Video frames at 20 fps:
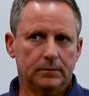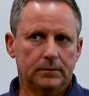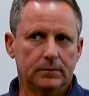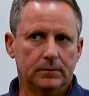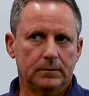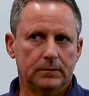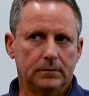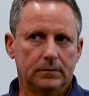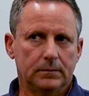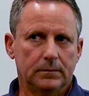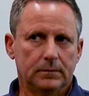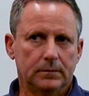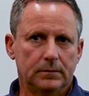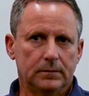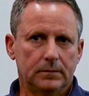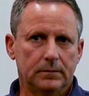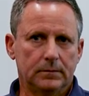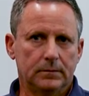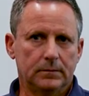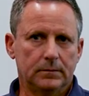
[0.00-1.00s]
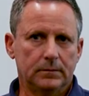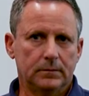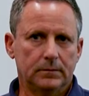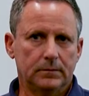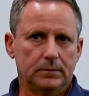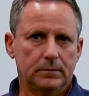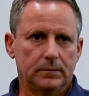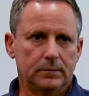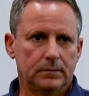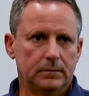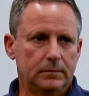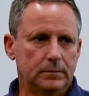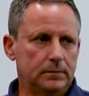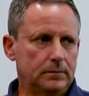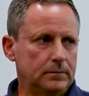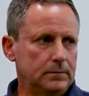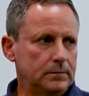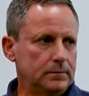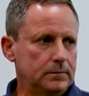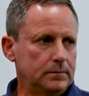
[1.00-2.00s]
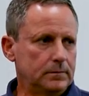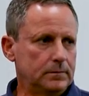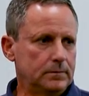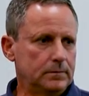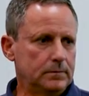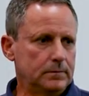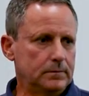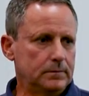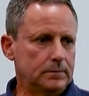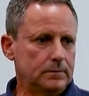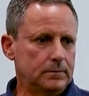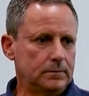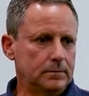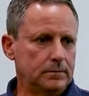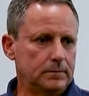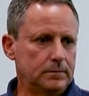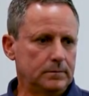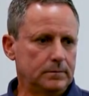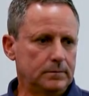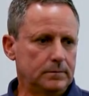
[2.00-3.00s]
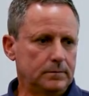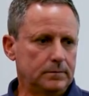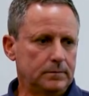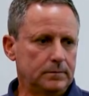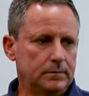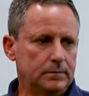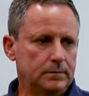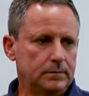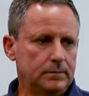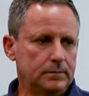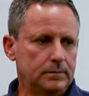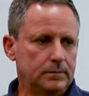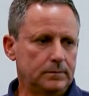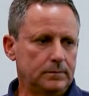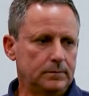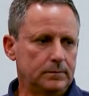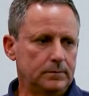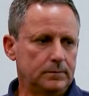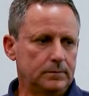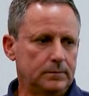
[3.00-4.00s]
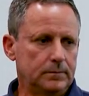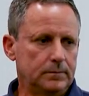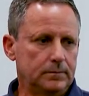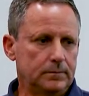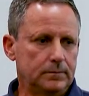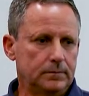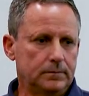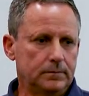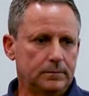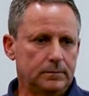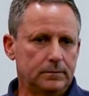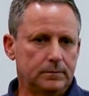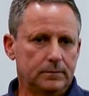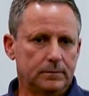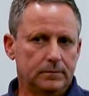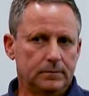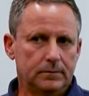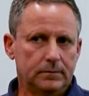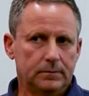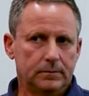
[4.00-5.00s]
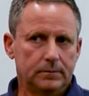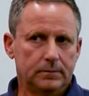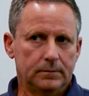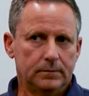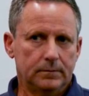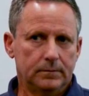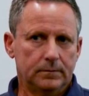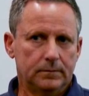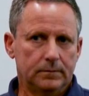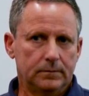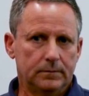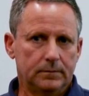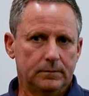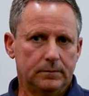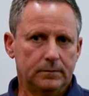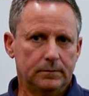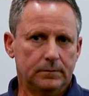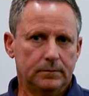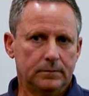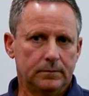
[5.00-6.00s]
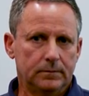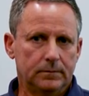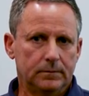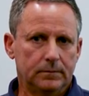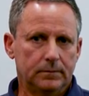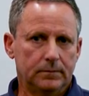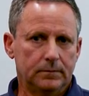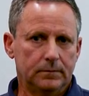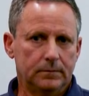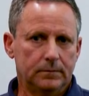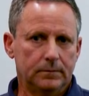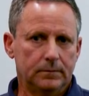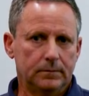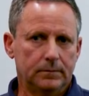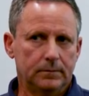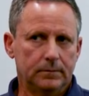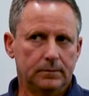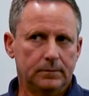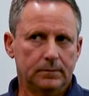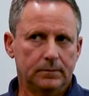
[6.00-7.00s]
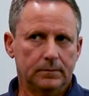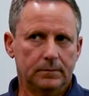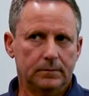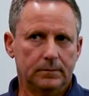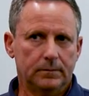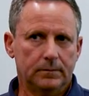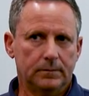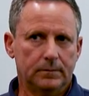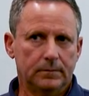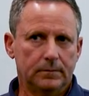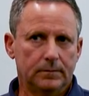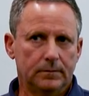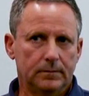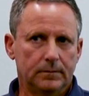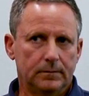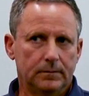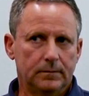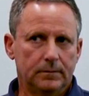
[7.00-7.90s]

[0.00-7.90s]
[no speech]